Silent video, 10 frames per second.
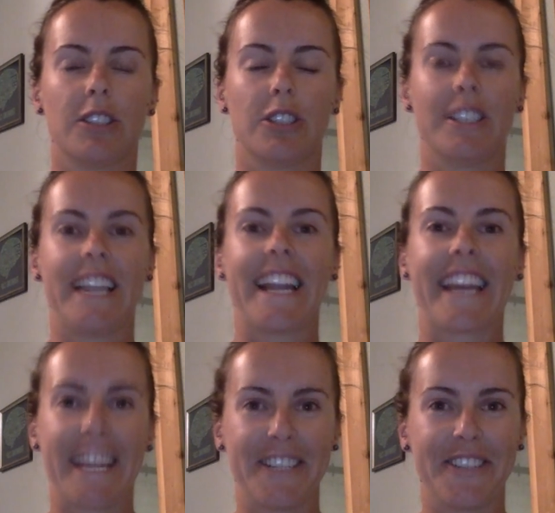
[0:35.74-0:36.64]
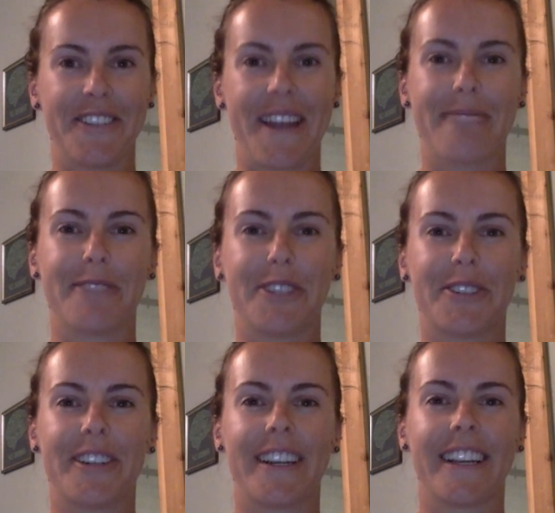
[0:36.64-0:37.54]
to dedicate to your nap
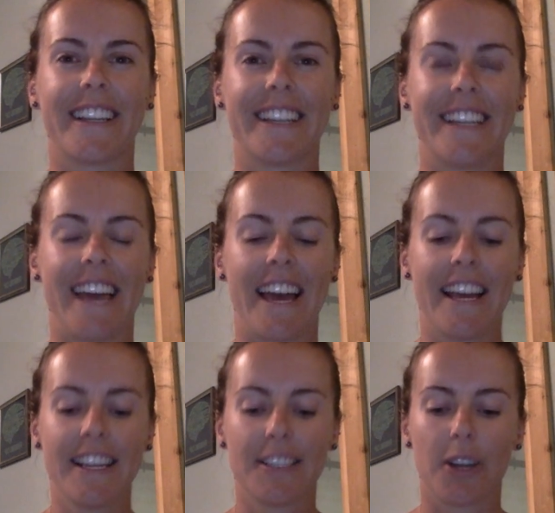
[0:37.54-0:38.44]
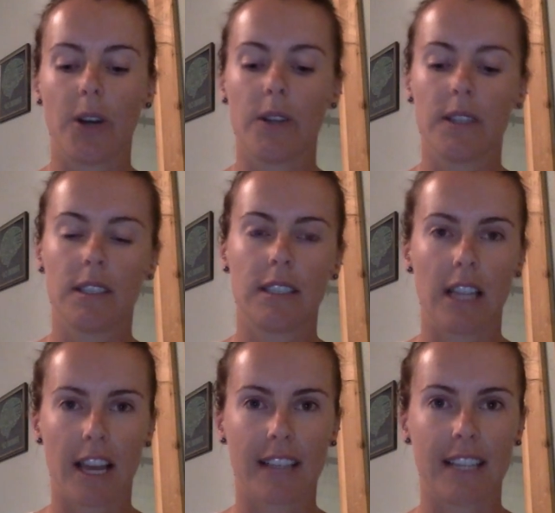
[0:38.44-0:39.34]
during the day. So, to,
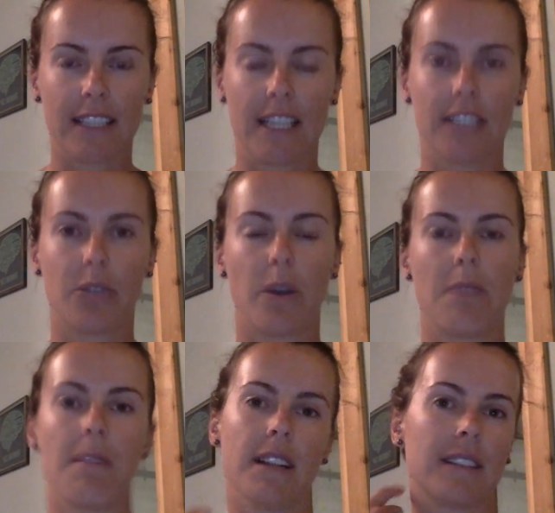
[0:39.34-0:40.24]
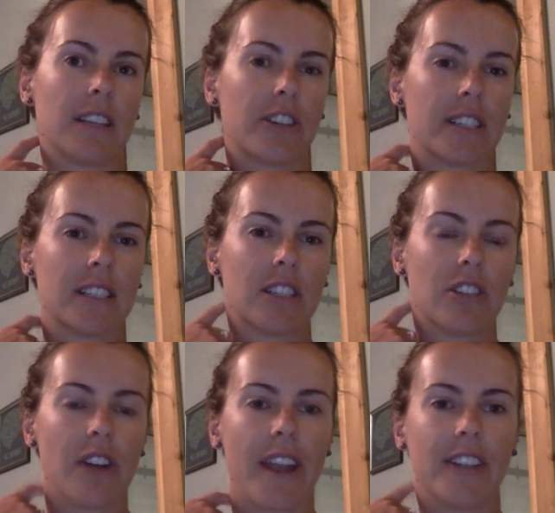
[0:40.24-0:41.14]
like I said, 10 to 20 minutes increases
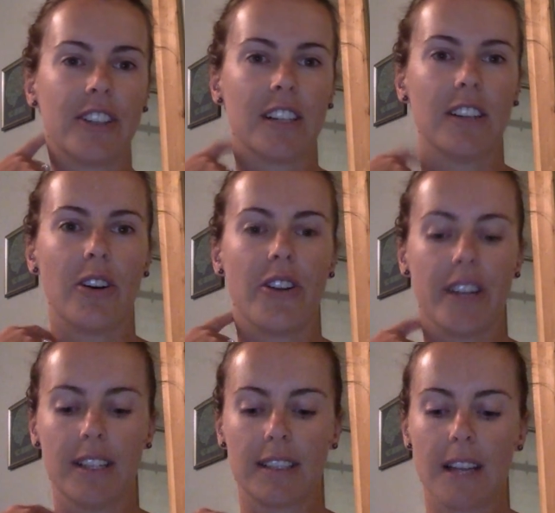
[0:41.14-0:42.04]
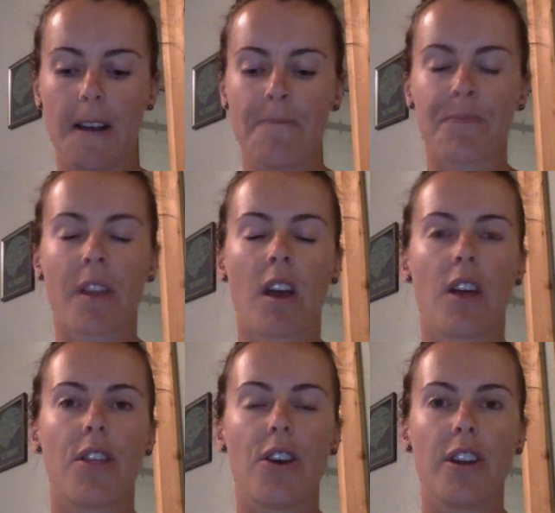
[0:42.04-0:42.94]
your energy and alertness.
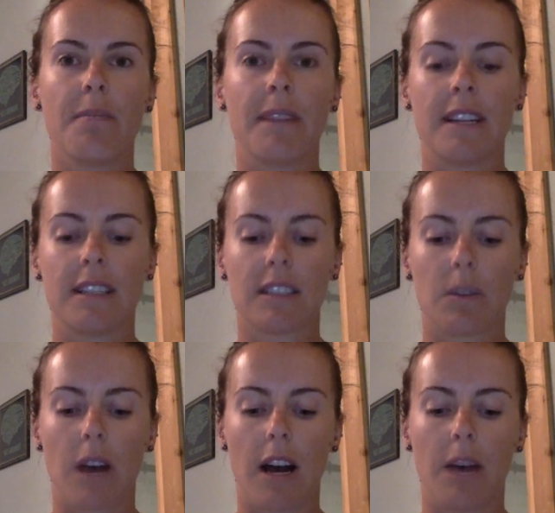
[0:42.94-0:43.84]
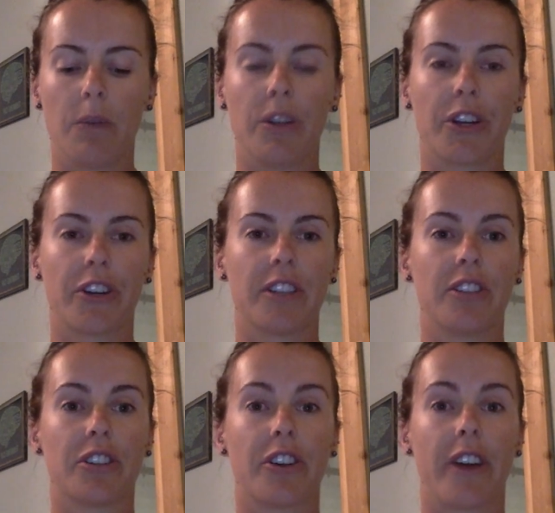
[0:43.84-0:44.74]
30 minutes uh, will increase
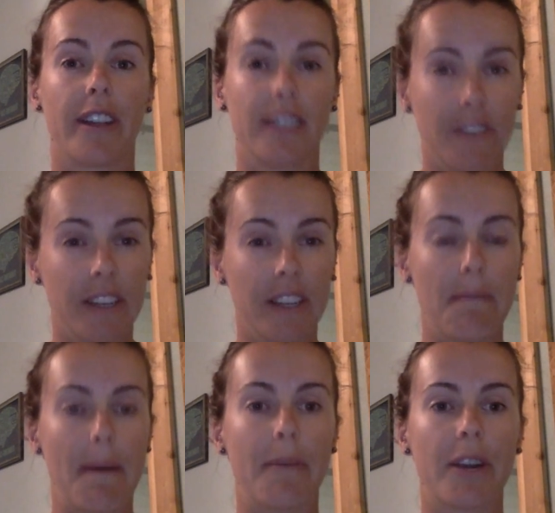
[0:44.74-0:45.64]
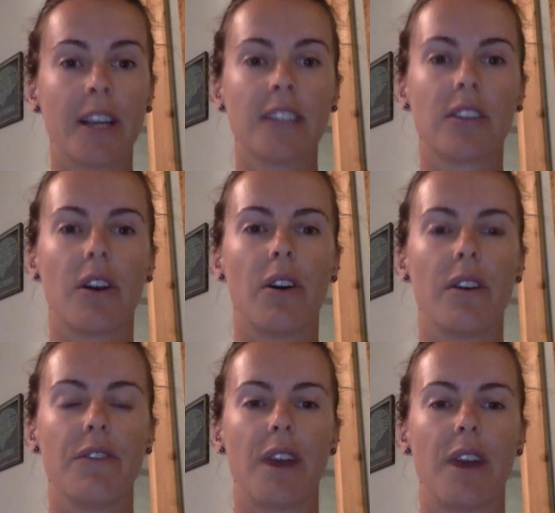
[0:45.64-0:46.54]
your creativity and memory. So,
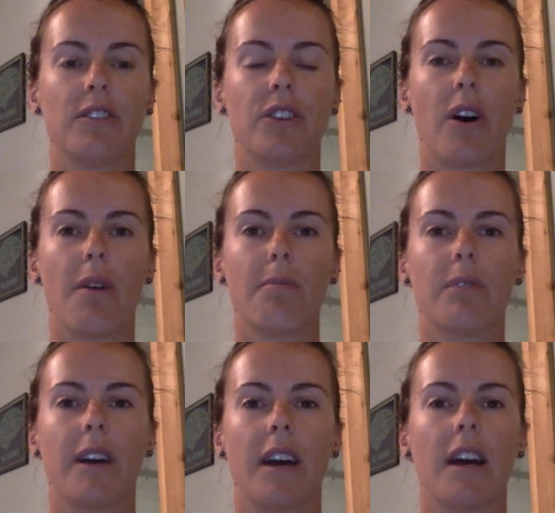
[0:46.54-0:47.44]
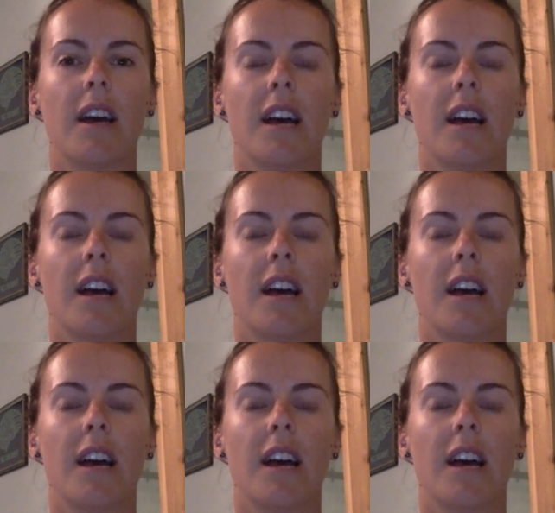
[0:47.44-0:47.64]
if you have a job where